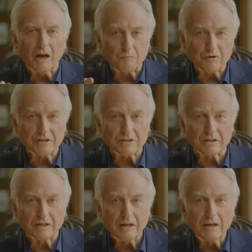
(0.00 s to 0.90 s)
are
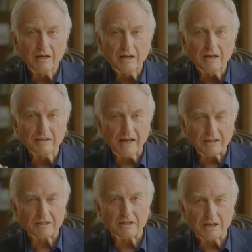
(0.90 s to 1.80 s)
present, and
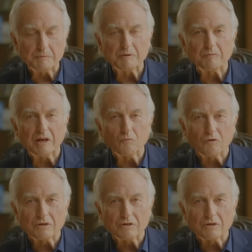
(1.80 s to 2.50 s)
that's determined by